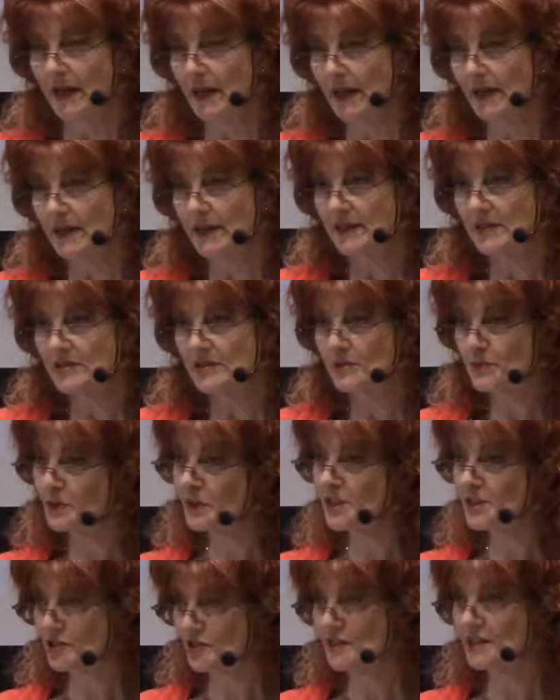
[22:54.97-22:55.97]
And it
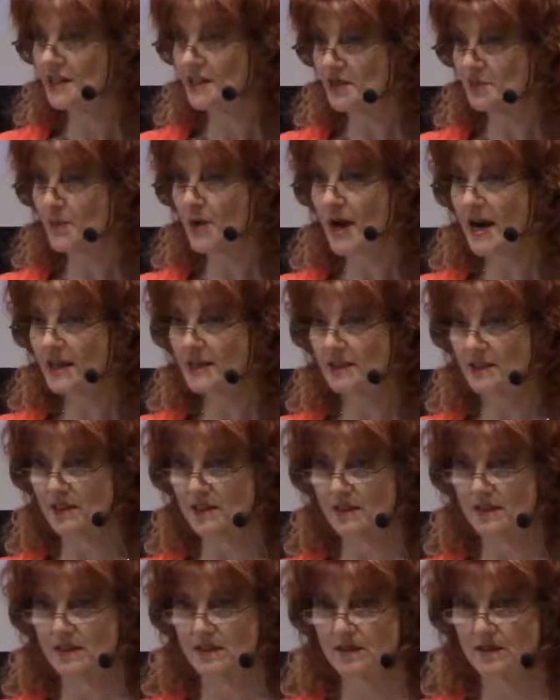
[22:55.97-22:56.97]
really just takes
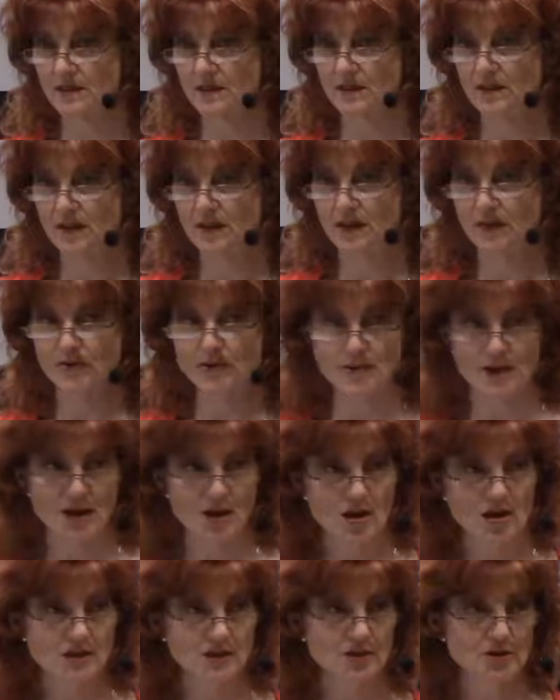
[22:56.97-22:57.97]
practice. For my
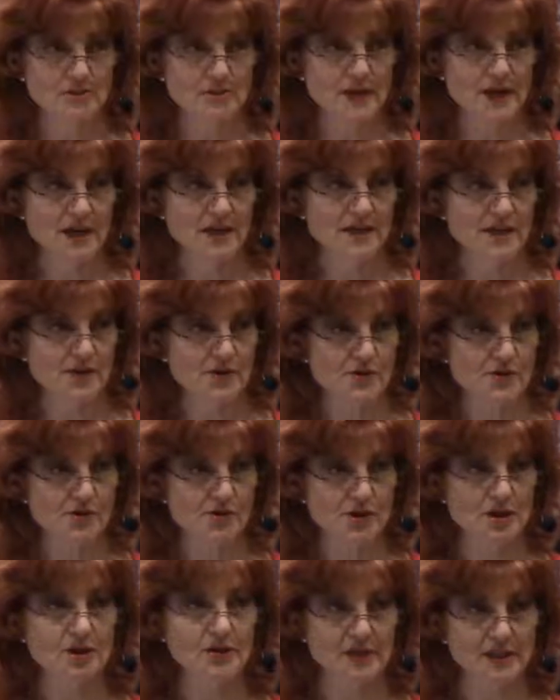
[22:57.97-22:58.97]
long-term meditators,
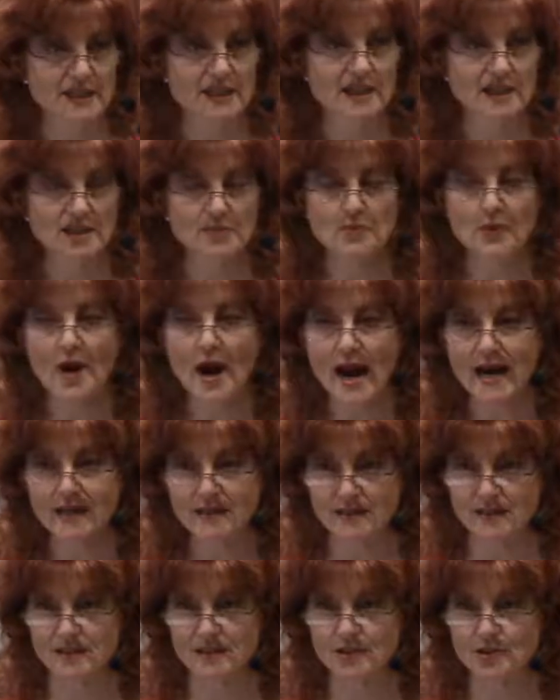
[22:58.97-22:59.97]
you know, it takes
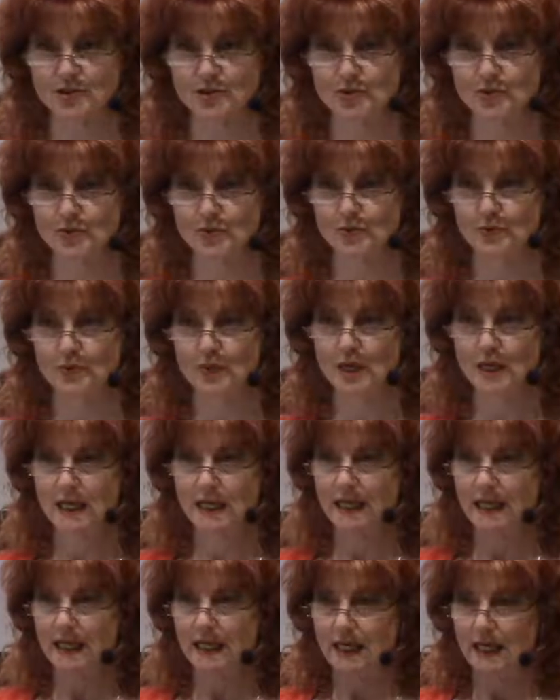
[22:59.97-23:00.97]
practice to
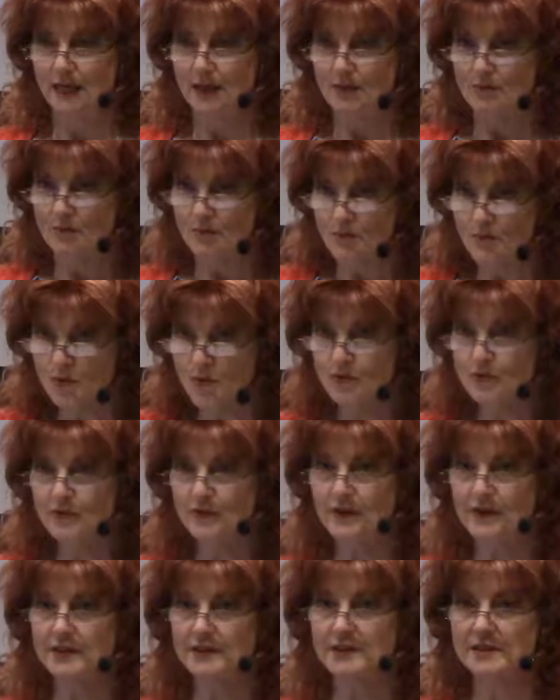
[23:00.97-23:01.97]
move
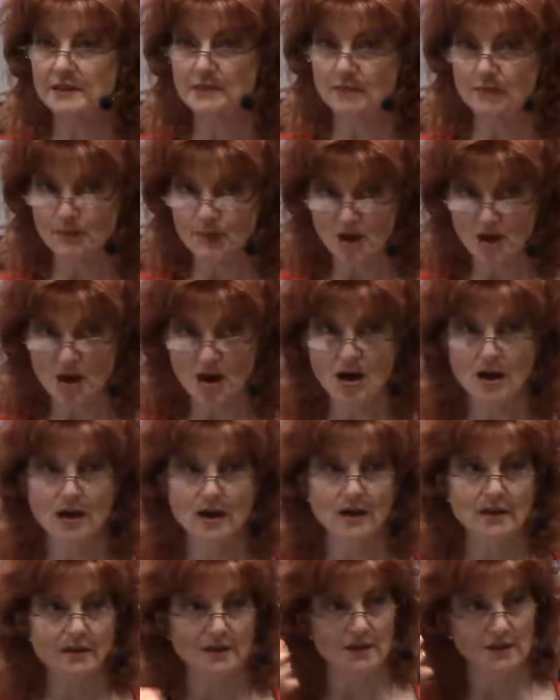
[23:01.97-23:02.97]
us
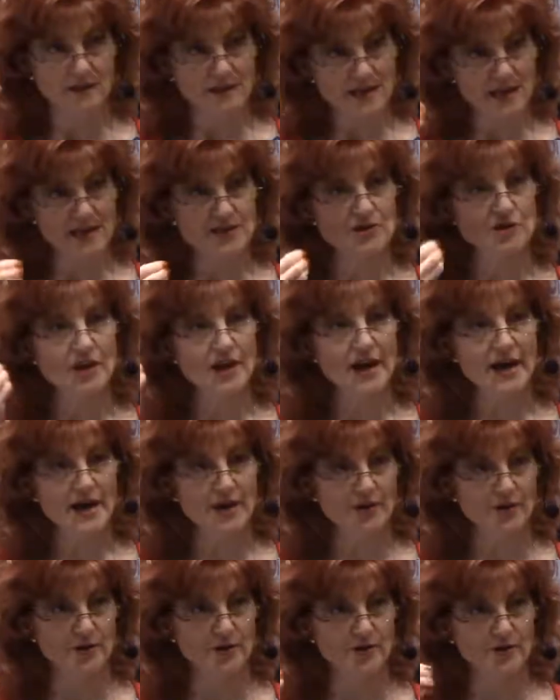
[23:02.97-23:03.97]
beyond that
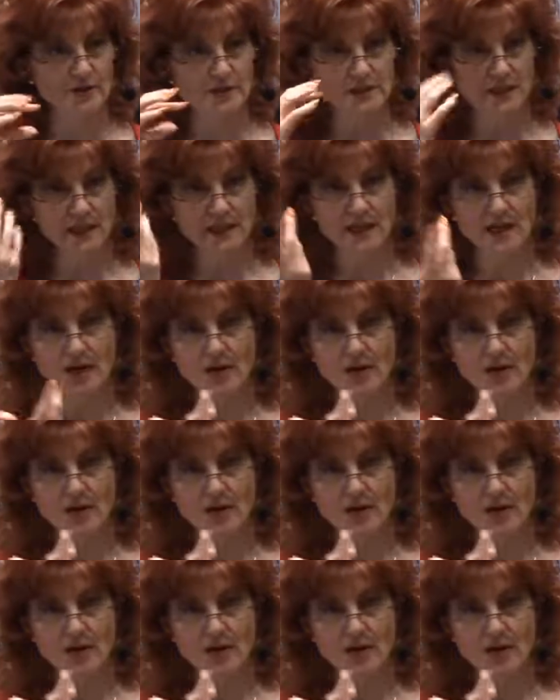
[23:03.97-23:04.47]
chatter, to get